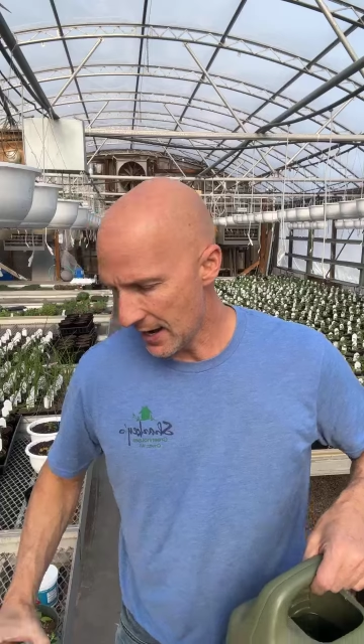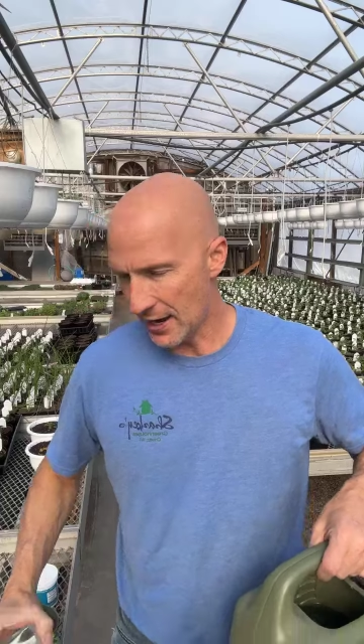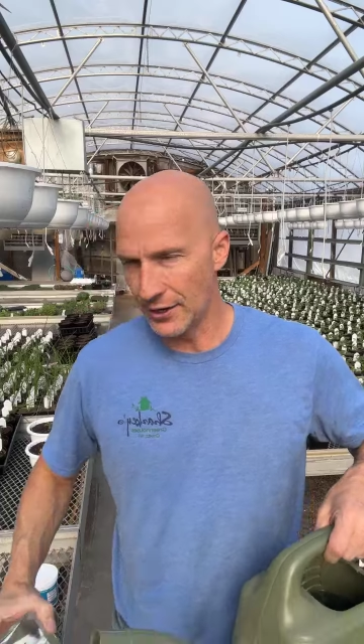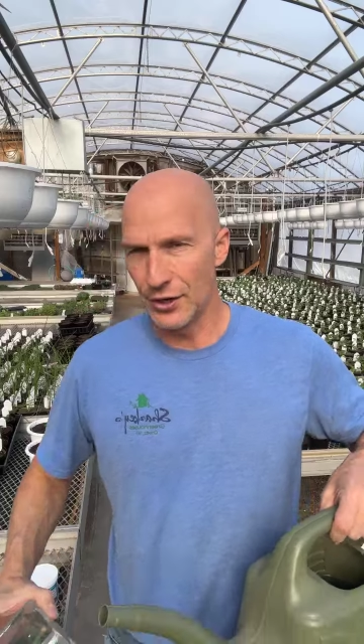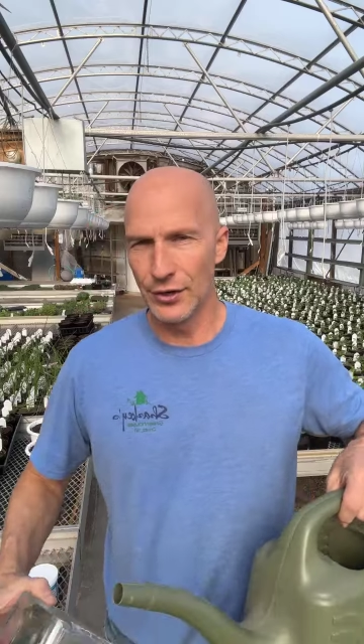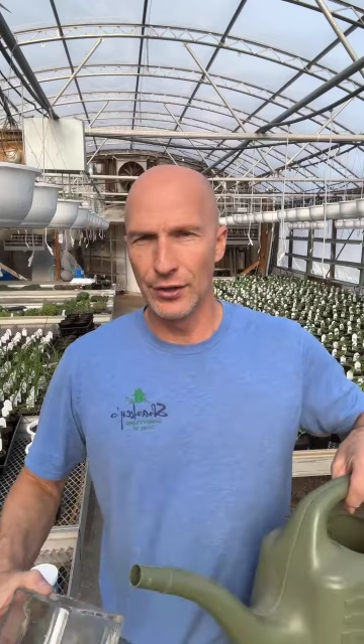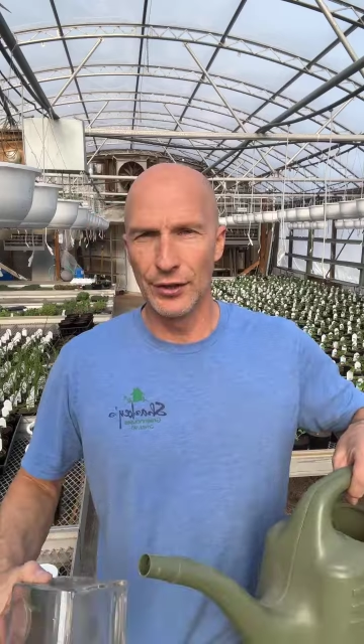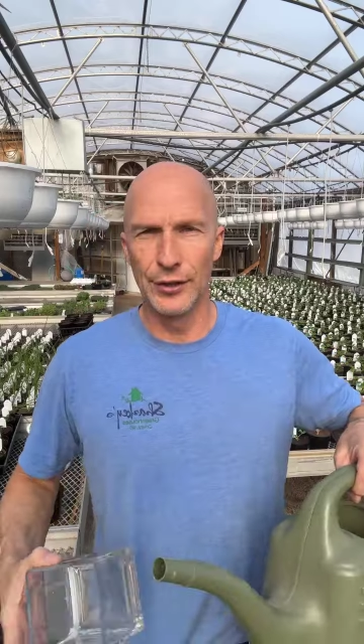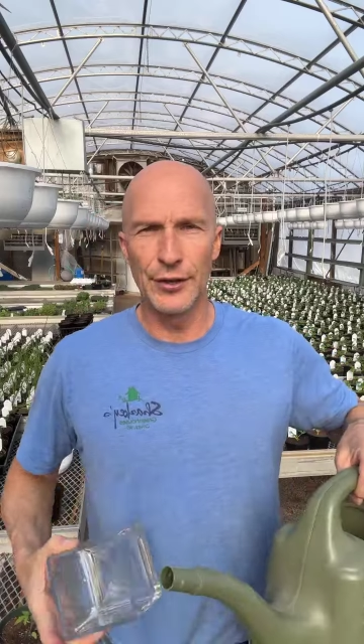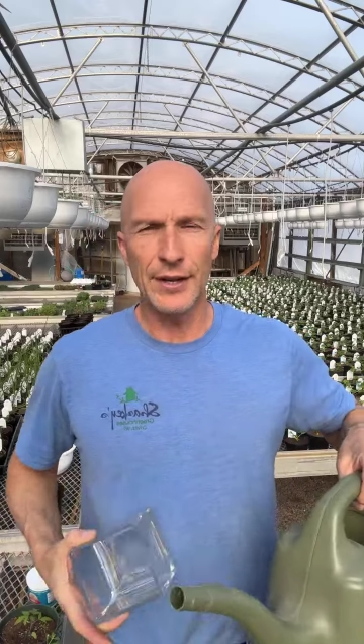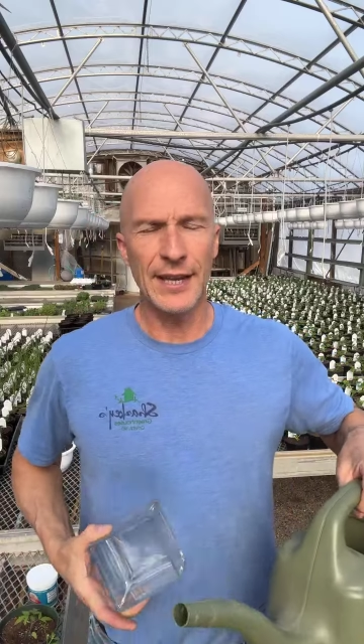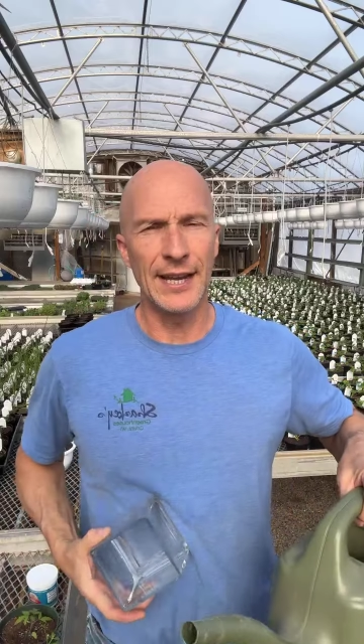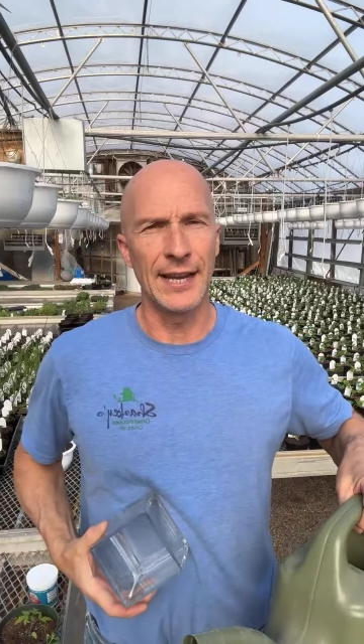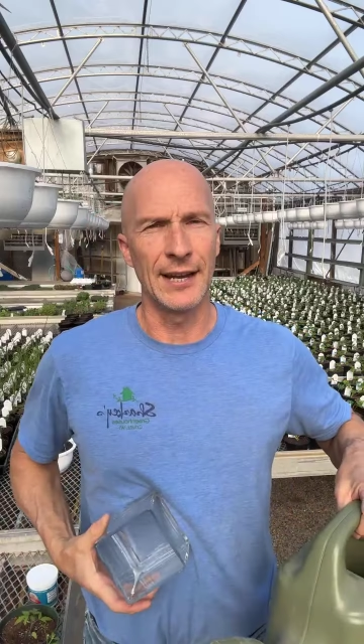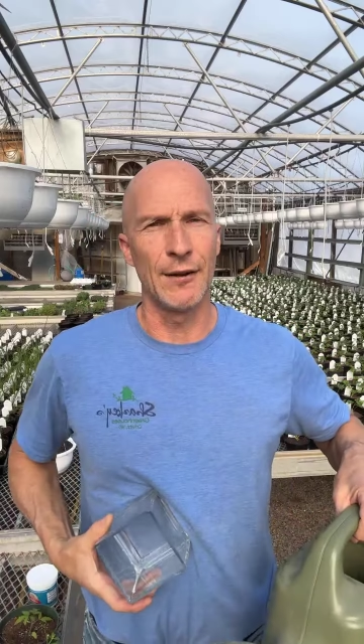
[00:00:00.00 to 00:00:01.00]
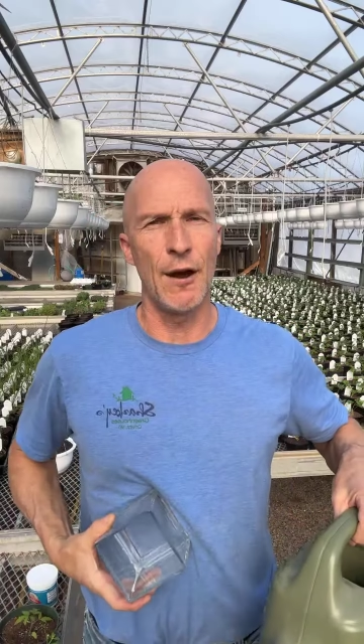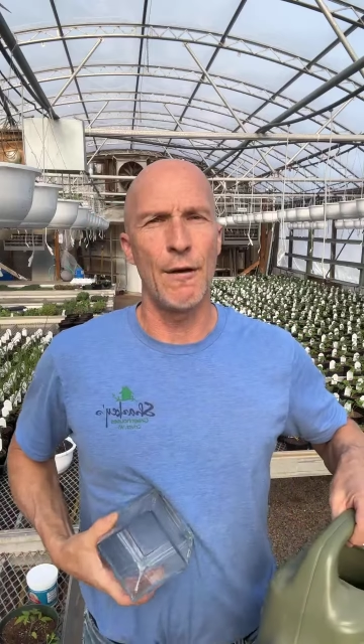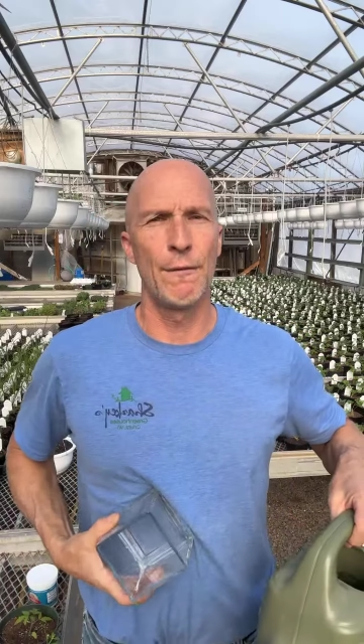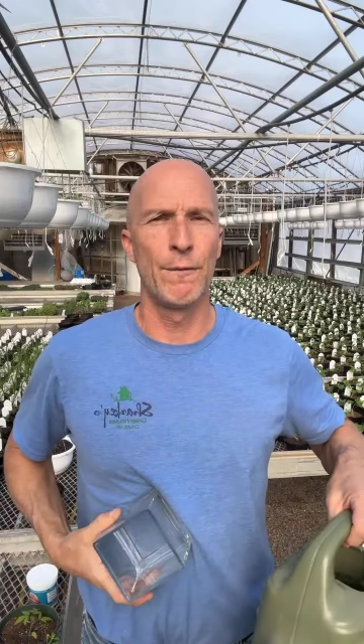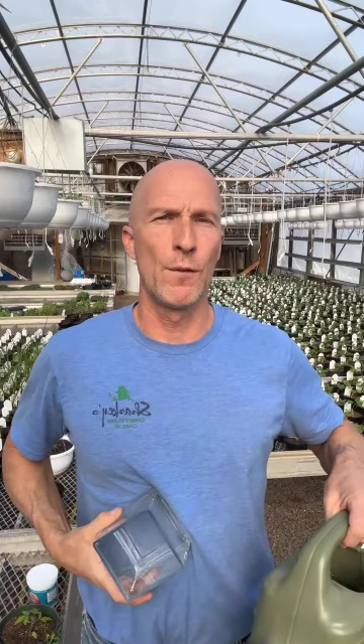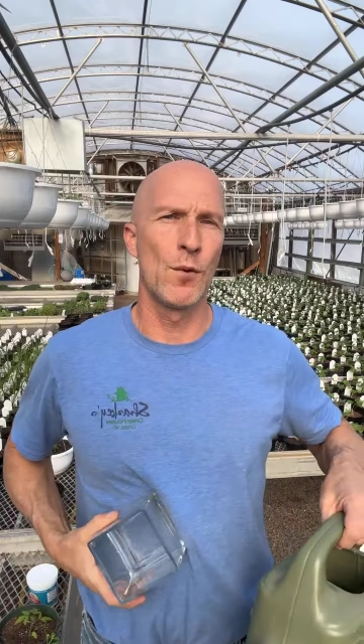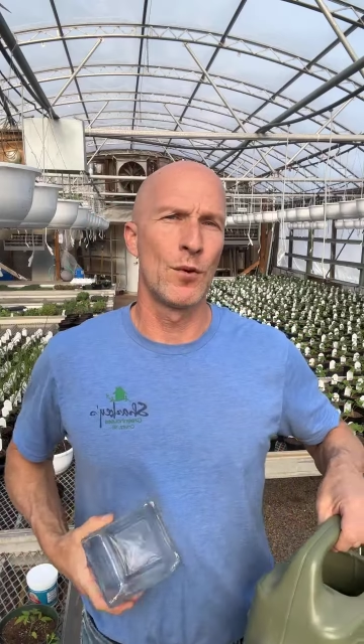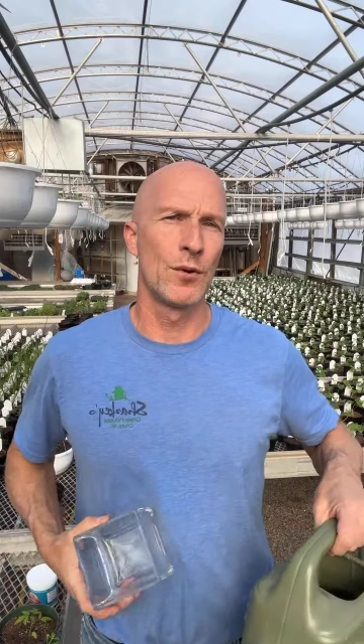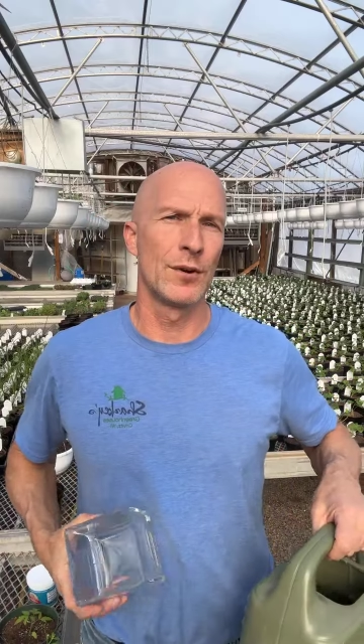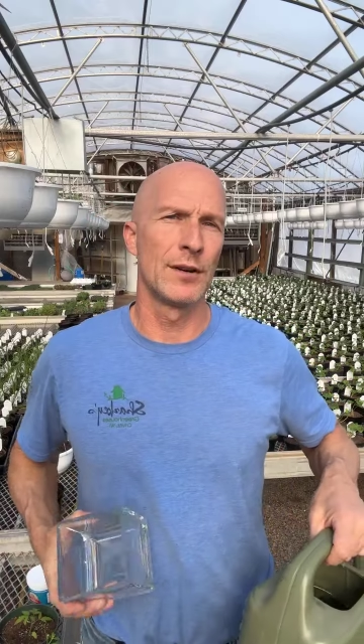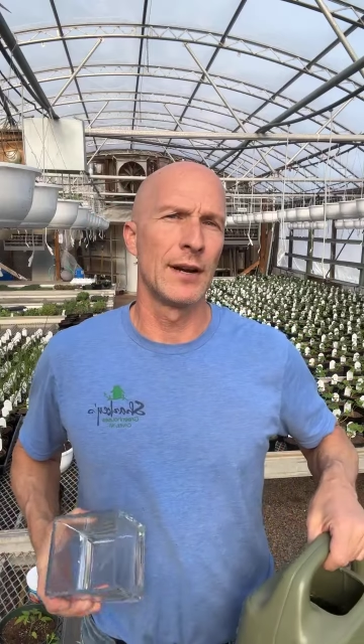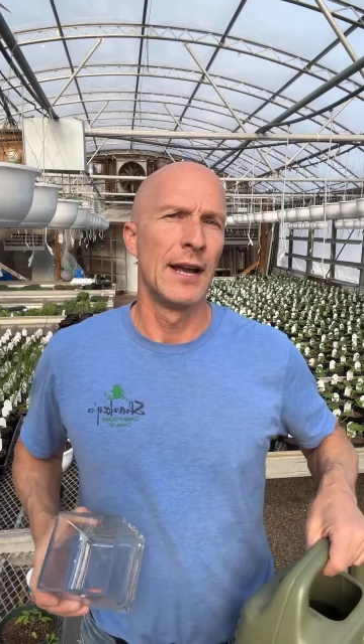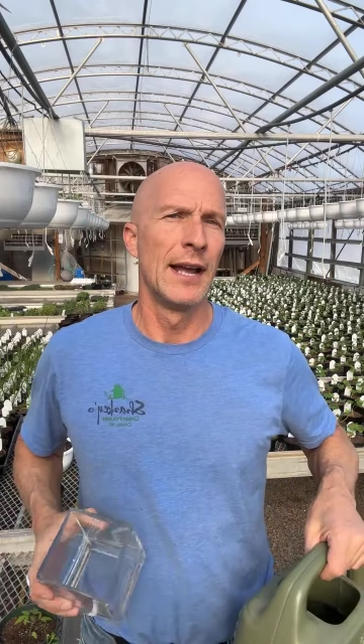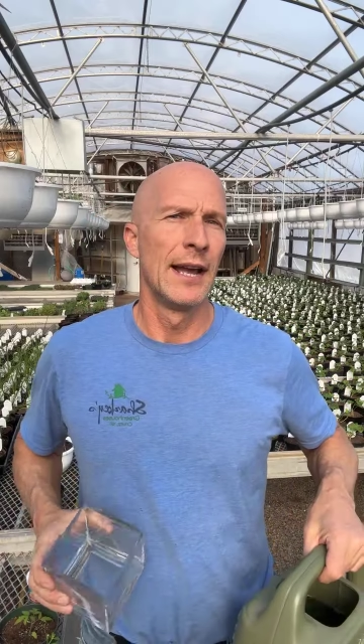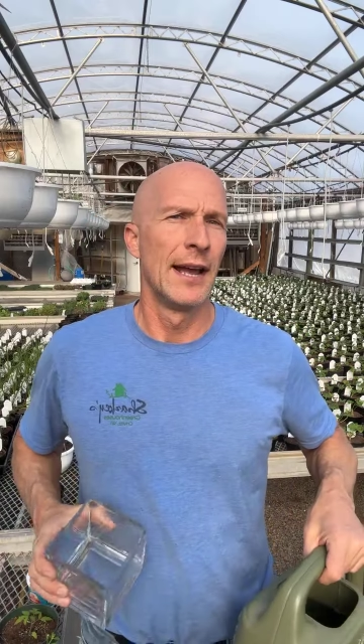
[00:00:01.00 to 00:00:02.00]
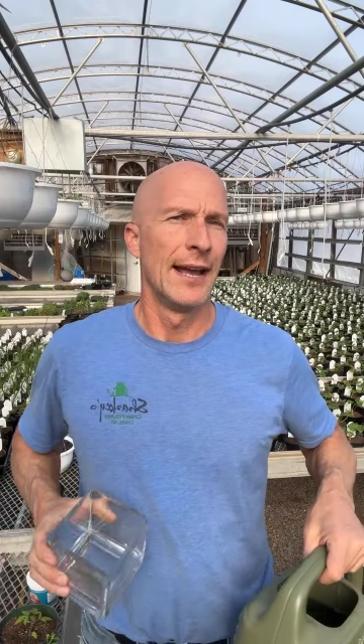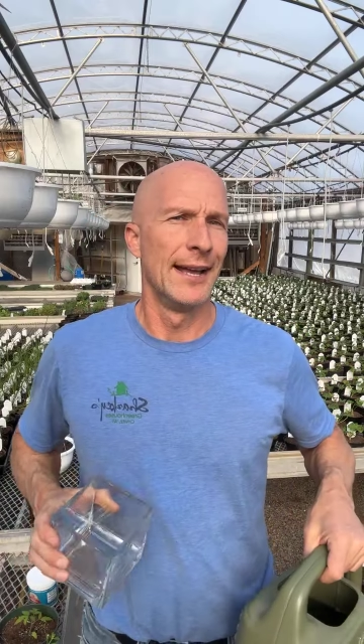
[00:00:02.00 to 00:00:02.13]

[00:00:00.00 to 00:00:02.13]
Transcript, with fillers: and you're looking for,